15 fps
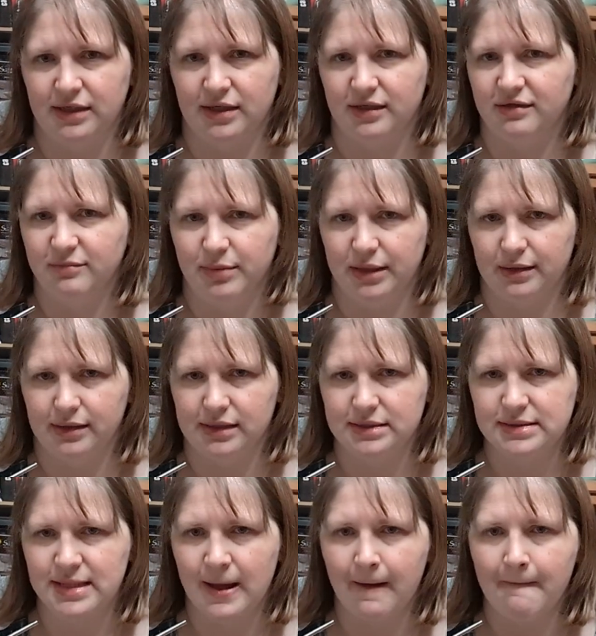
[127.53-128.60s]
I love
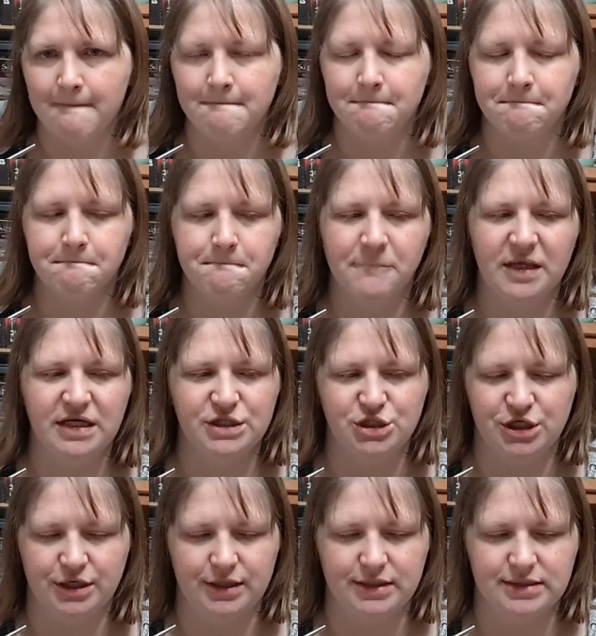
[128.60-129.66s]
berries and
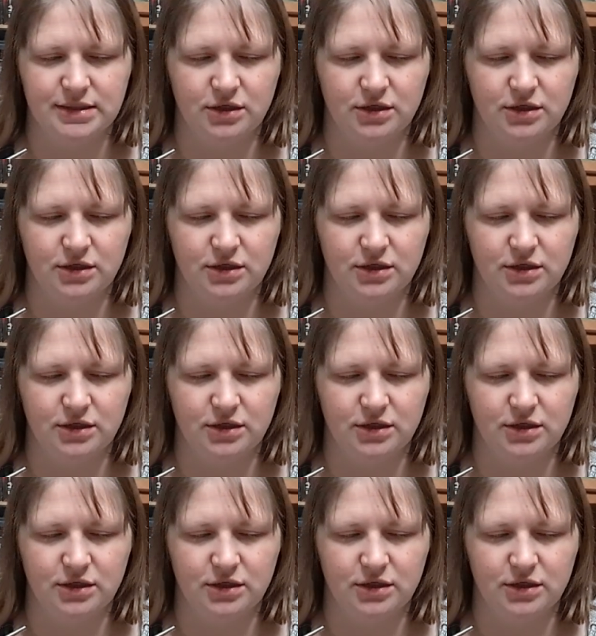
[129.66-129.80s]
cherries